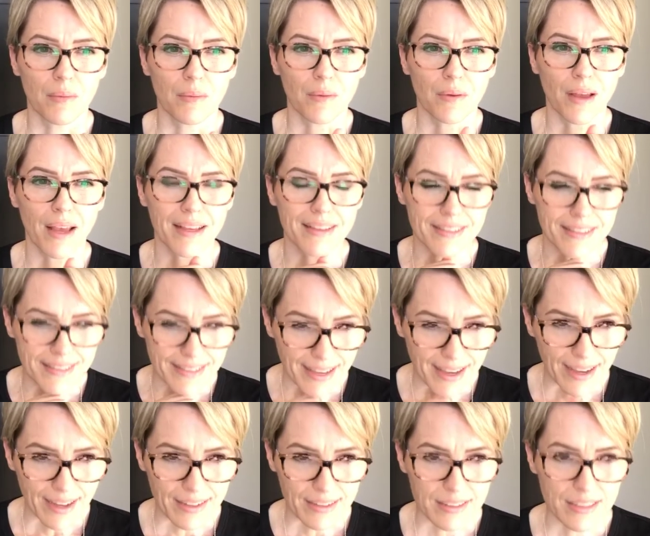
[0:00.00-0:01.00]
And
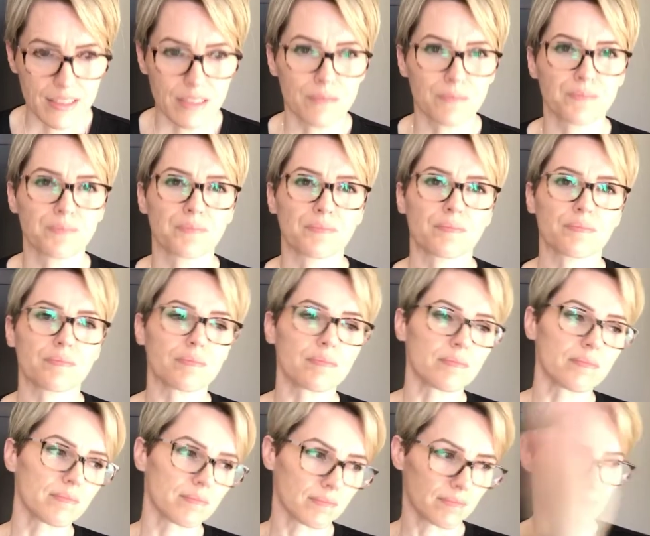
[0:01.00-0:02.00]
yet,
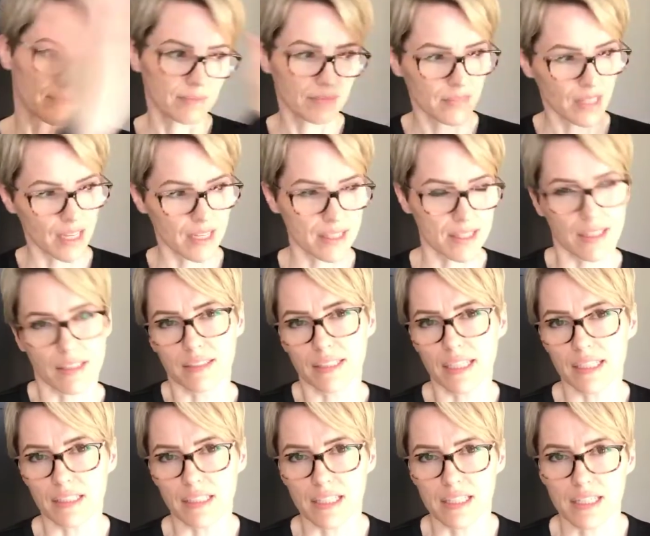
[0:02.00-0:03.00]
as the lead
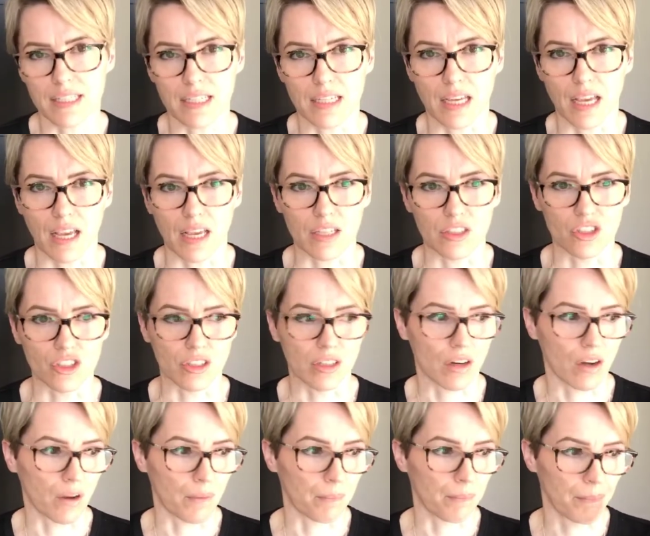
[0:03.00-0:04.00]
listing agent
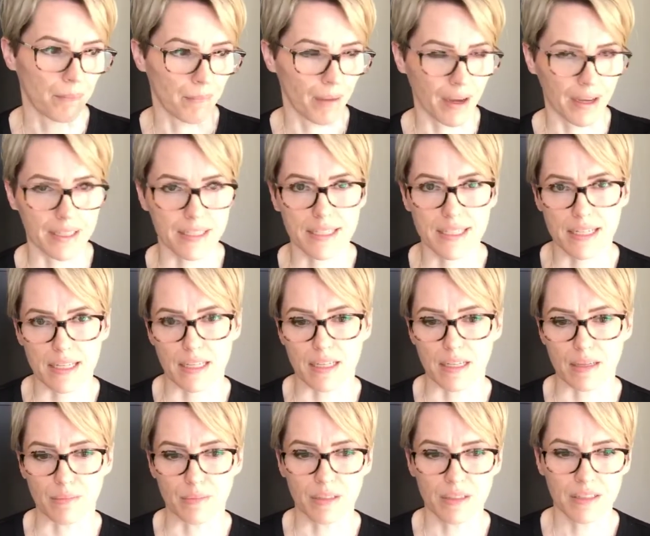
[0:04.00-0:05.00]
on my
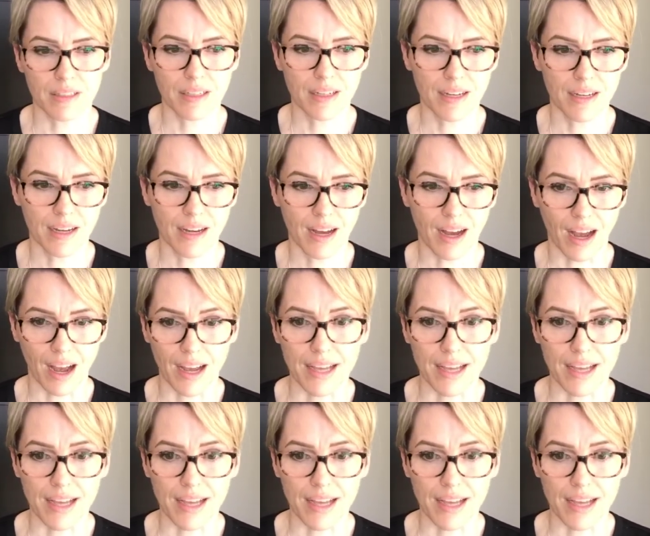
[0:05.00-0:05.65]
team, I